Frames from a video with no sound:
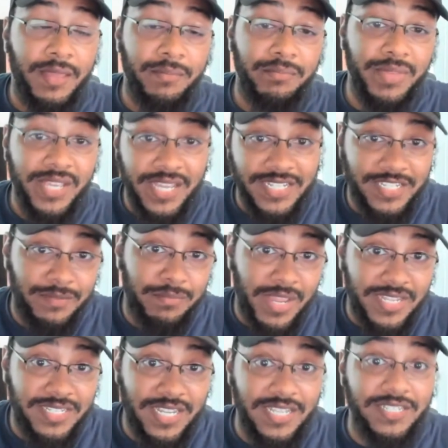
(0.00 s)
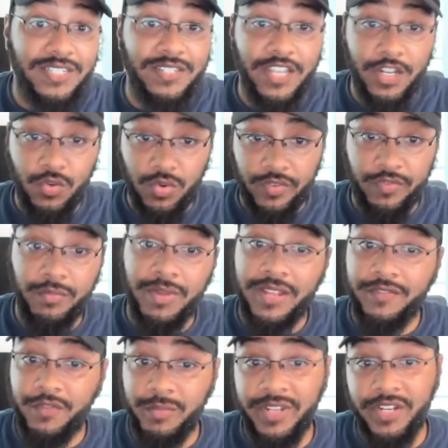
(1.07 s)
because it made sense in order for
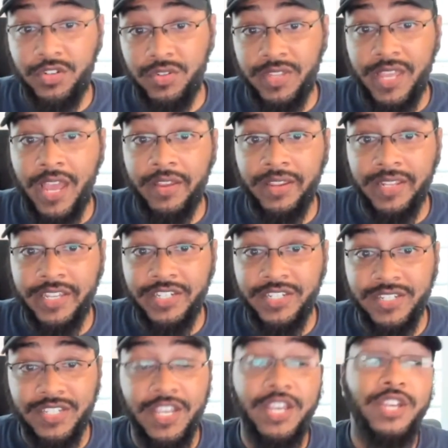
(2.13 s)
me to do the calculations.